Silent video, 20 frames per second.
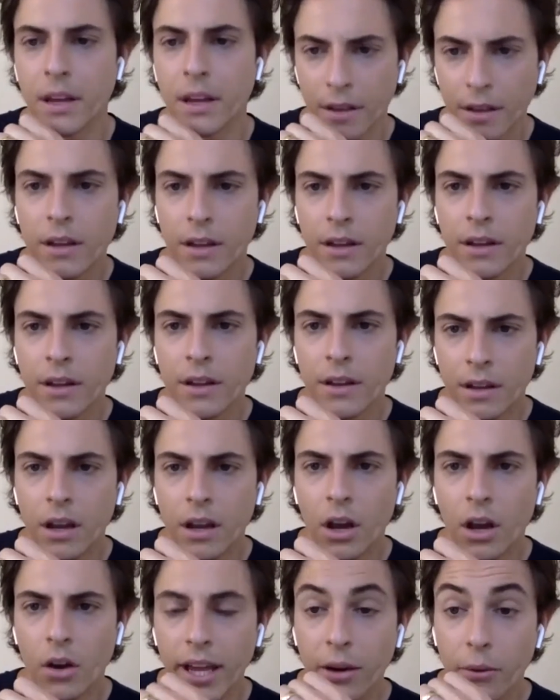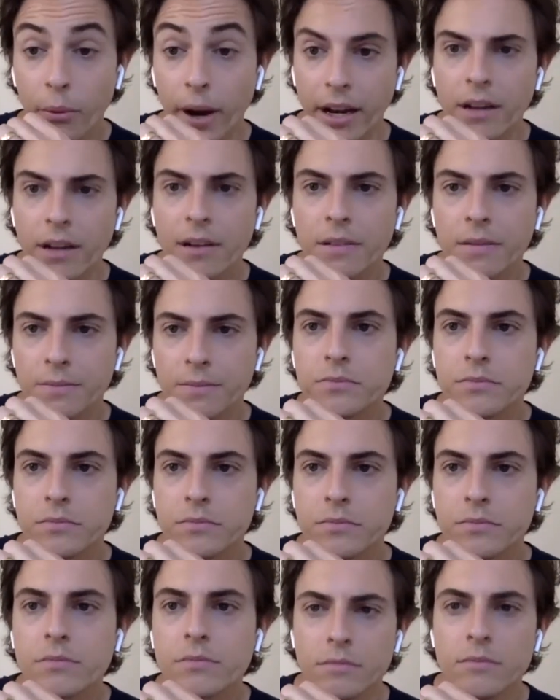Okay, great.
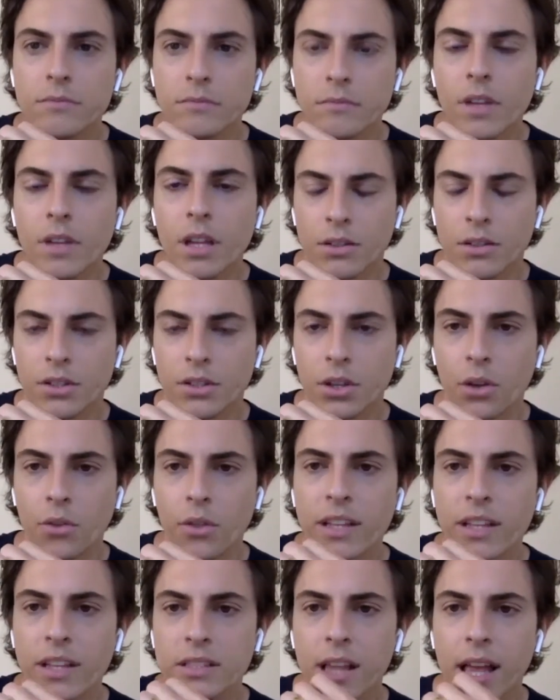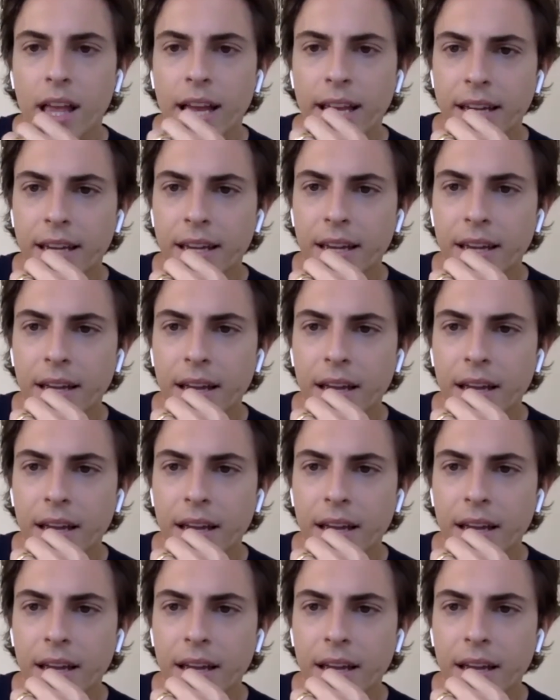So this like,